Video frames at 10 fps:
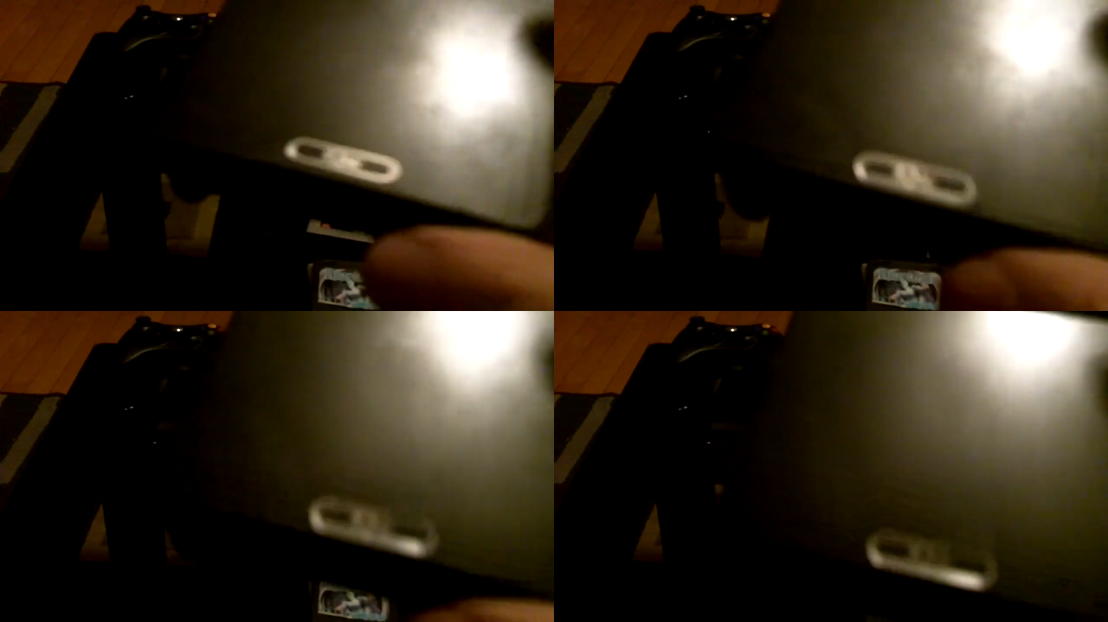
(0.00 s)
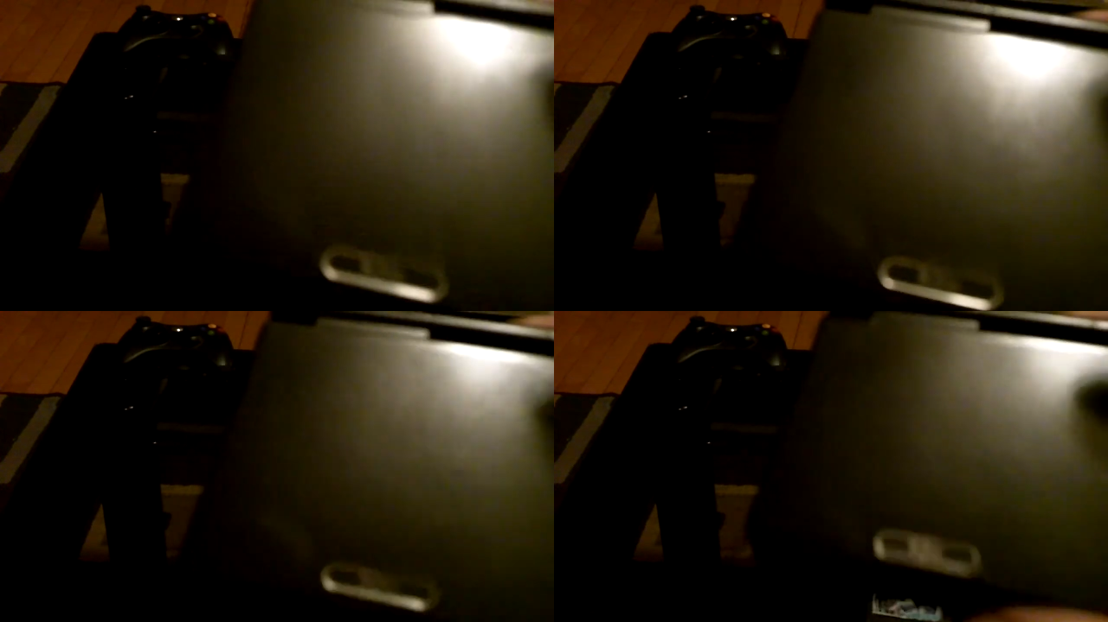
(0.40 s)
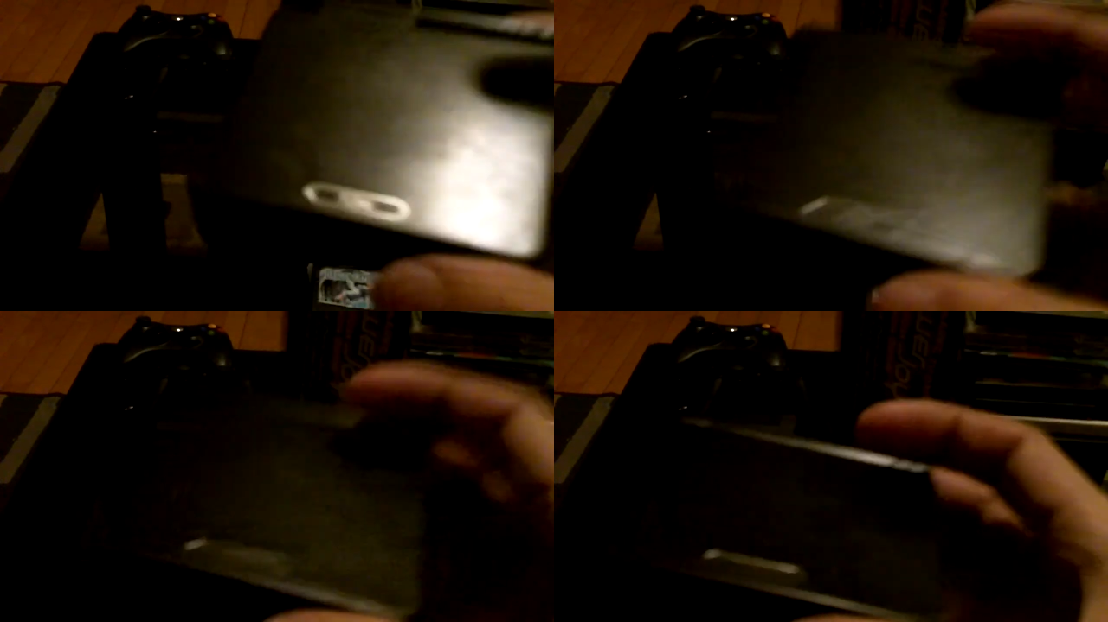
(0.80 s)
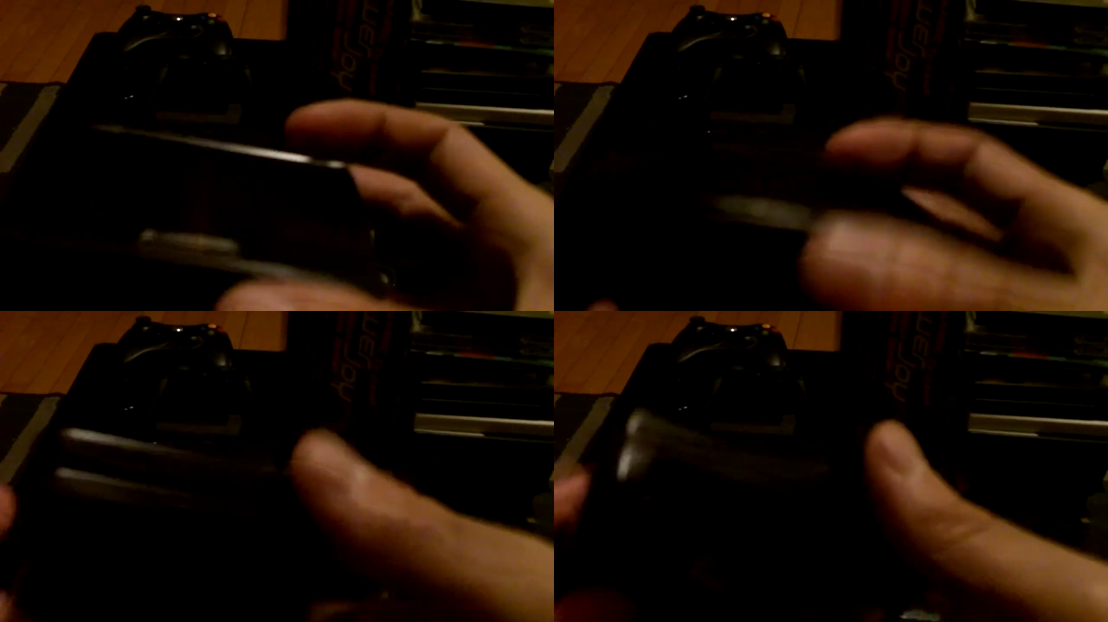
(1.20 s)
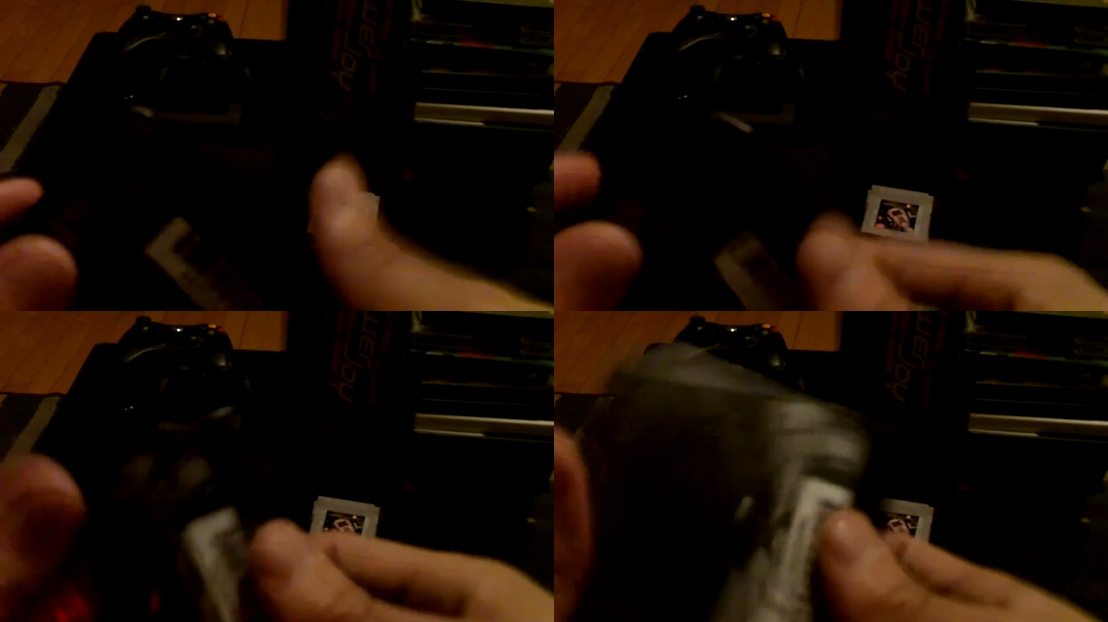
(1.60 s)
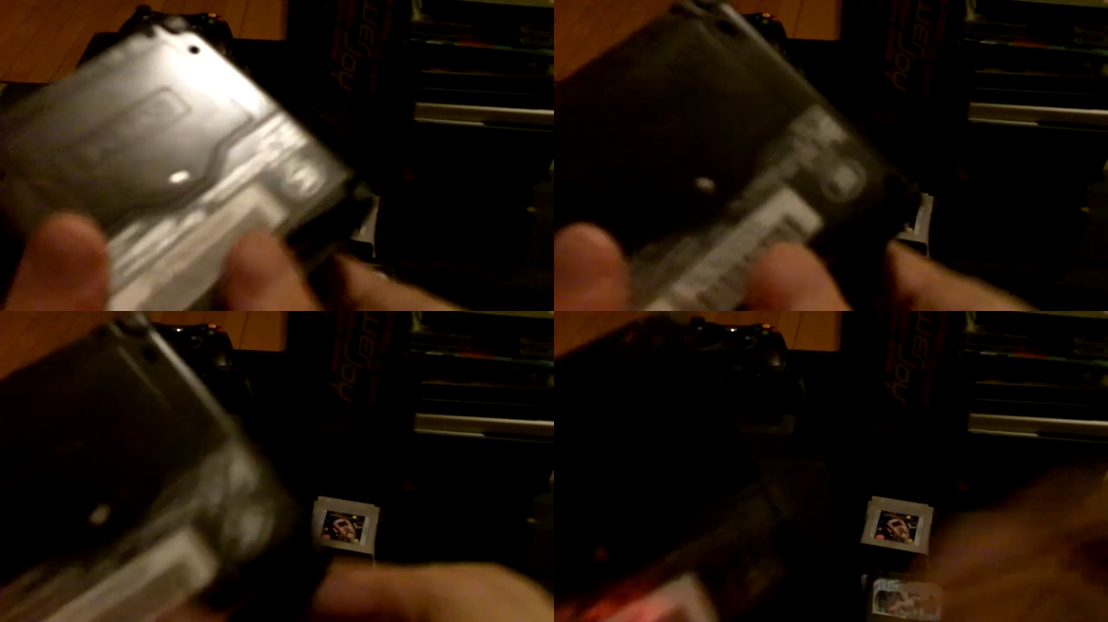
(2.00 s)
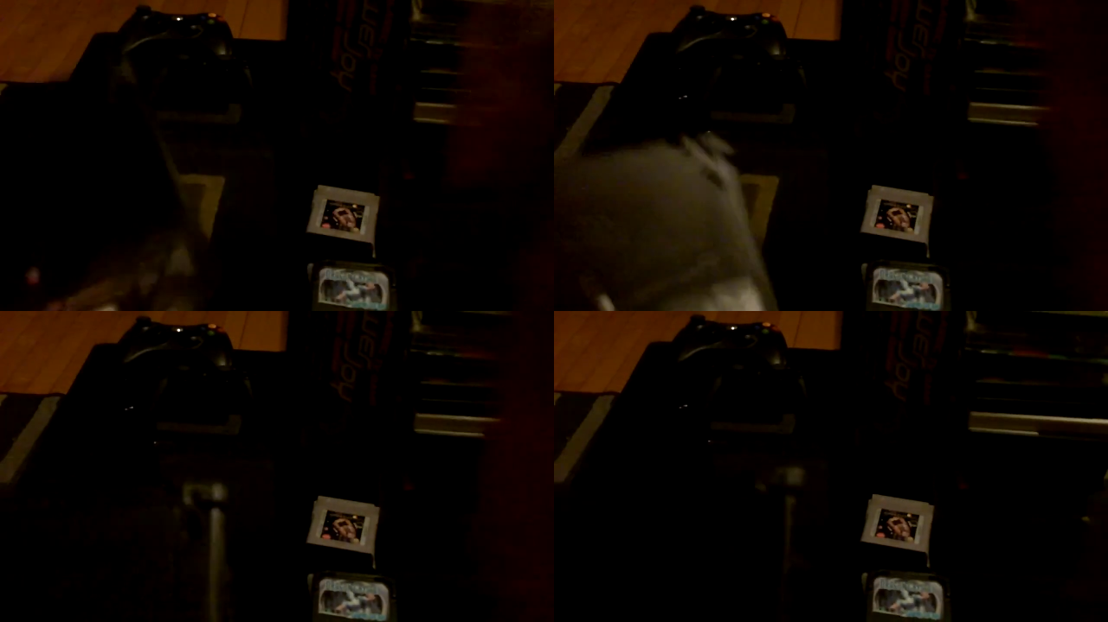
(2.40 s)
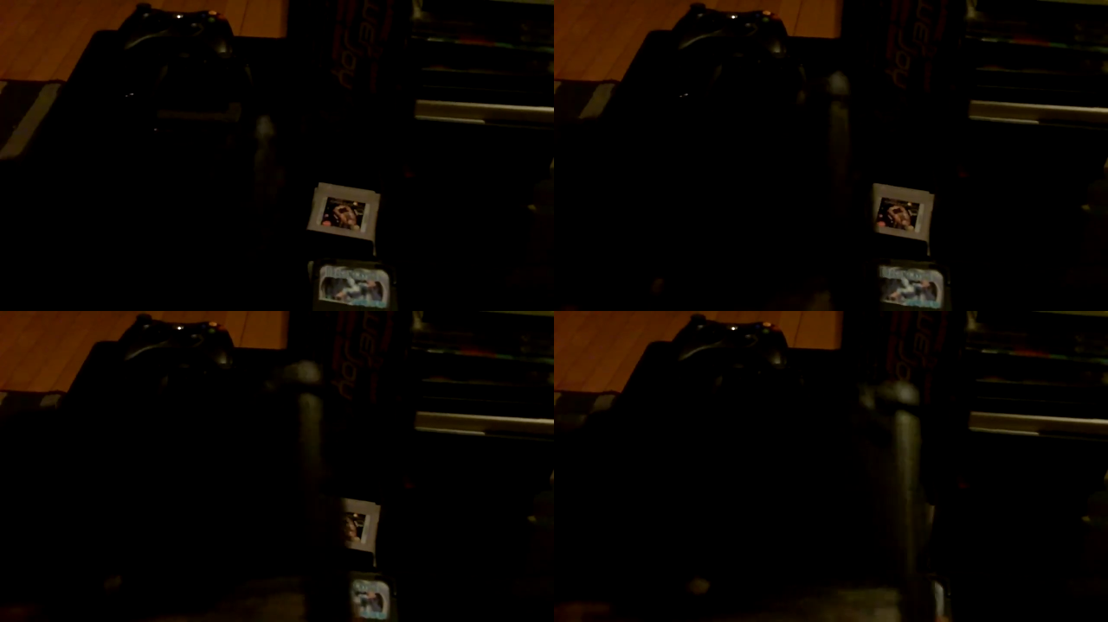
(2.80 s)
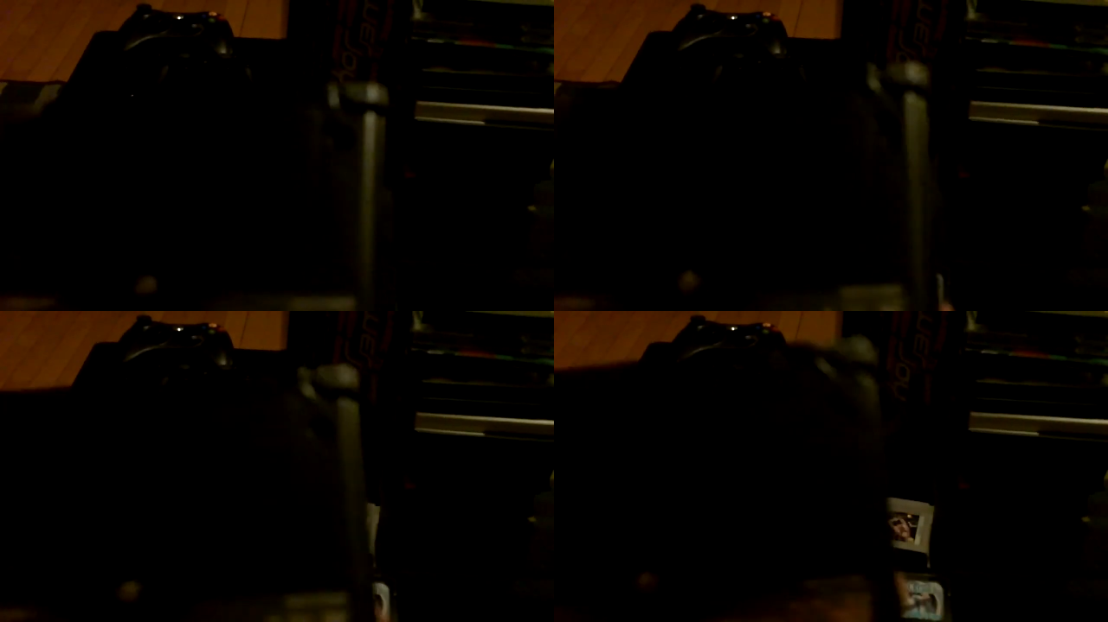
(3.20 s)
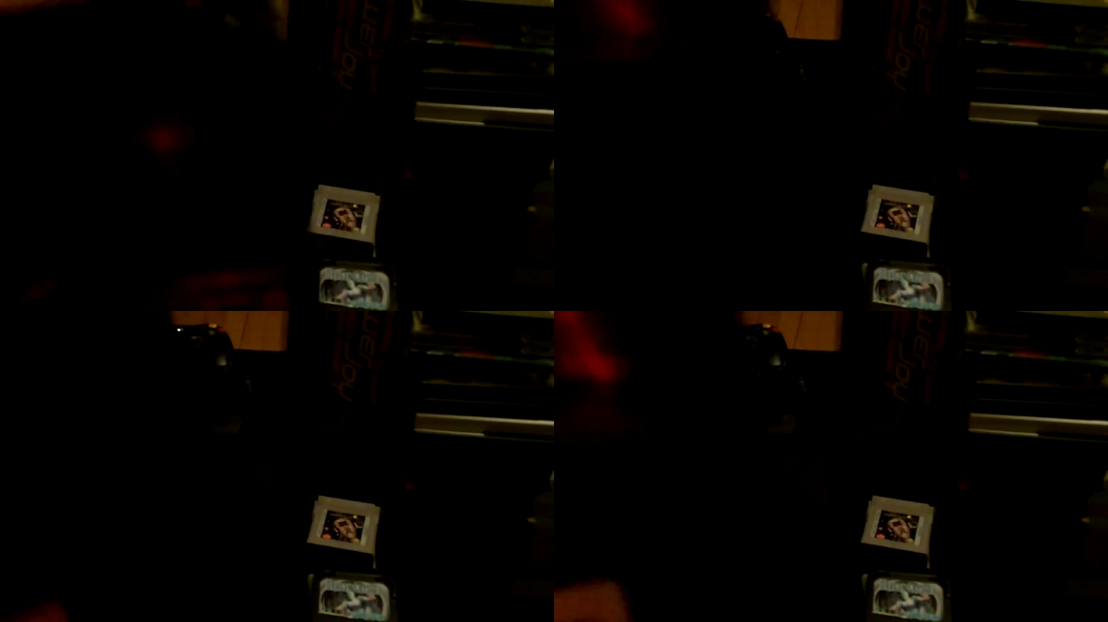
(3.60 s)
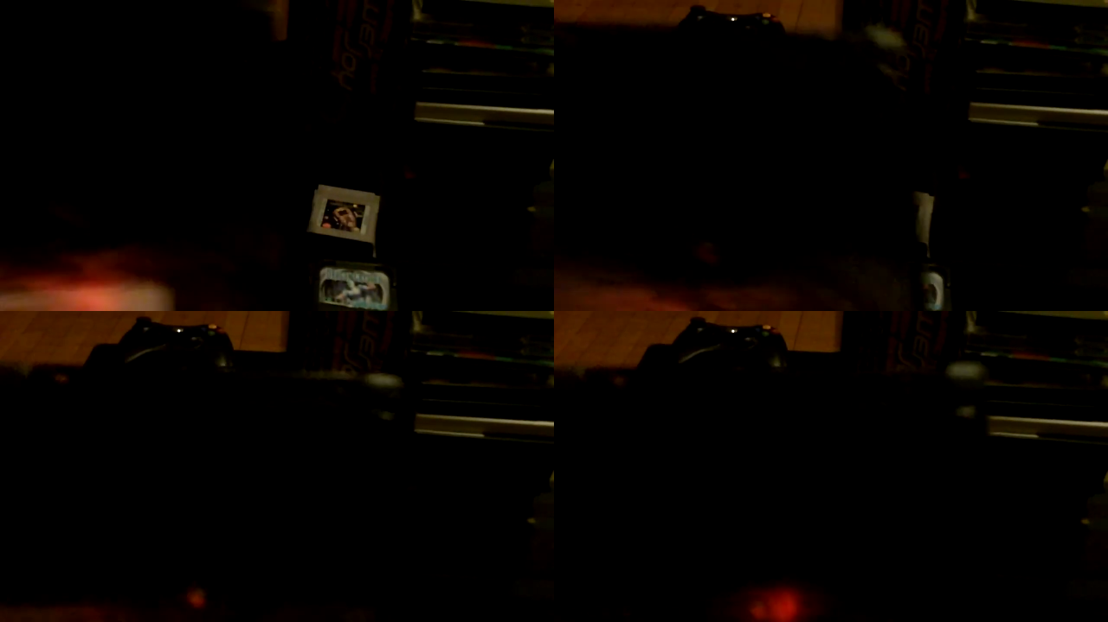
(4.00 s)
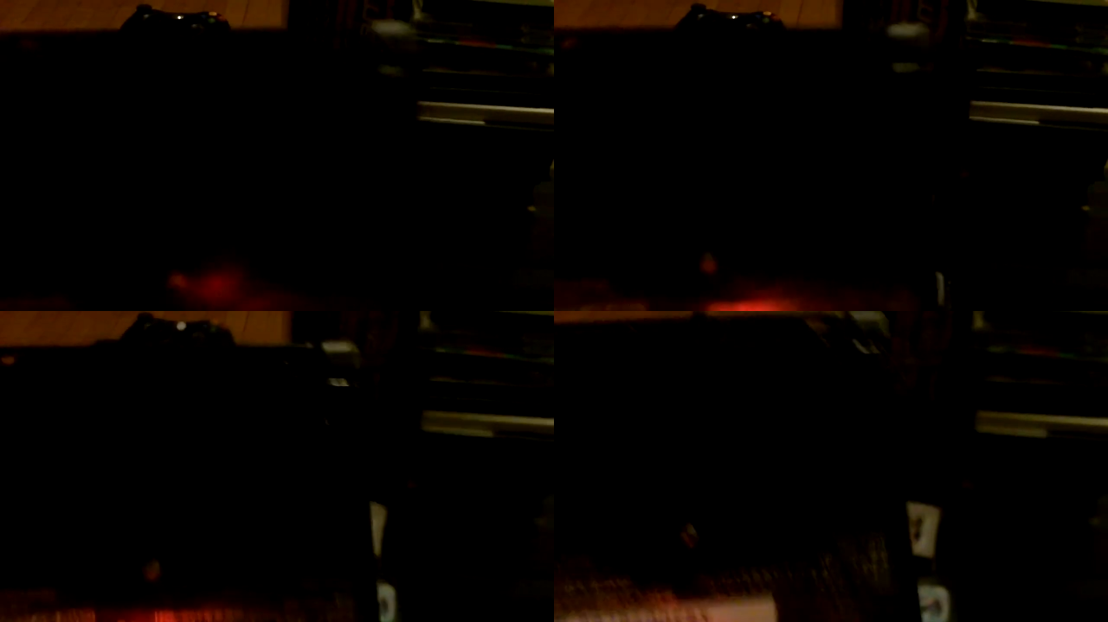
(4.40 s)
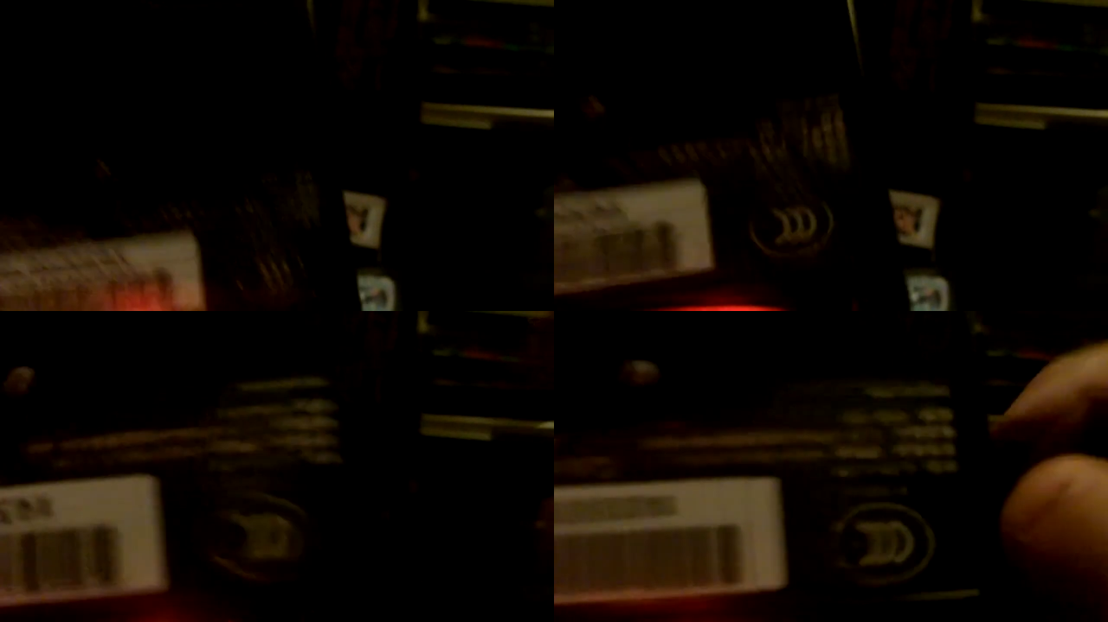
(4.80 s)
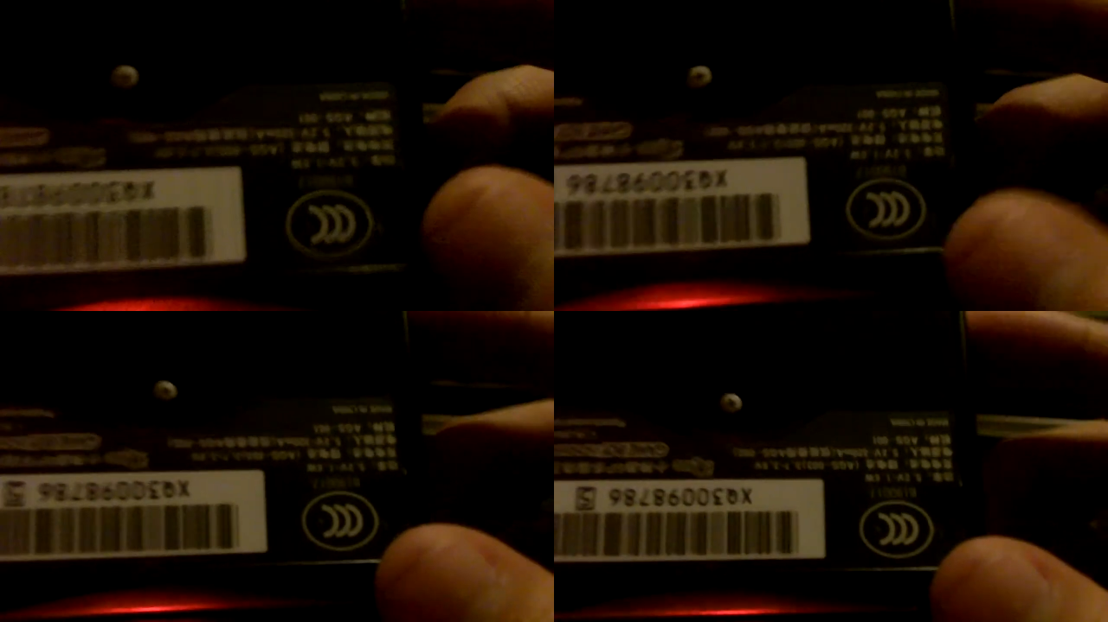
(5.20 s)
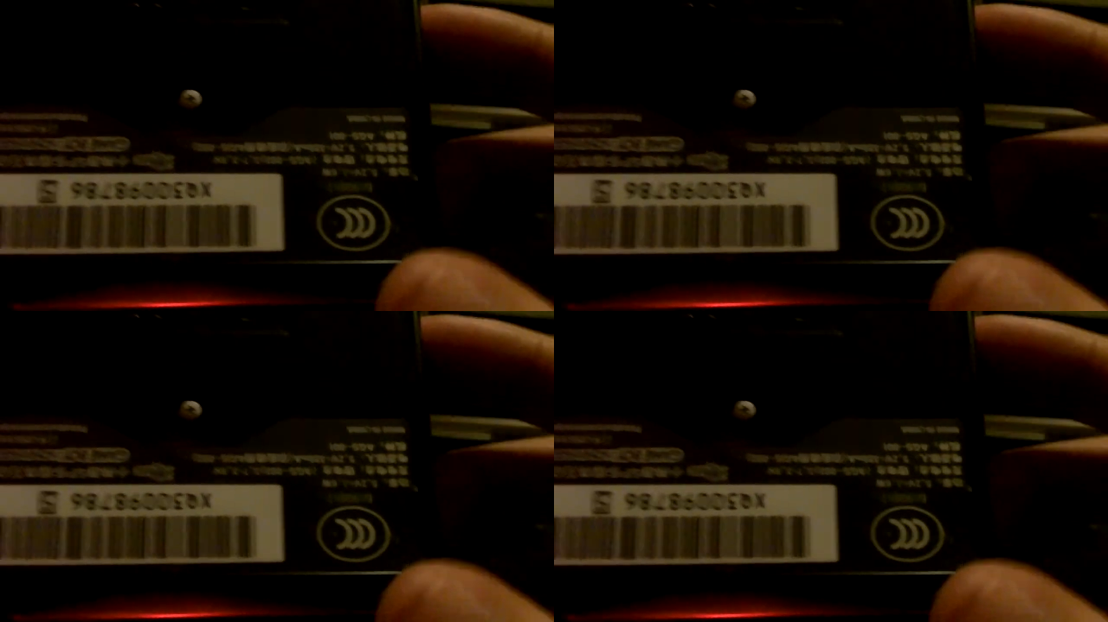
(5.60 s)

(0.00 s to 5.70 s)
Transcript: Nobody's mouth can be seen.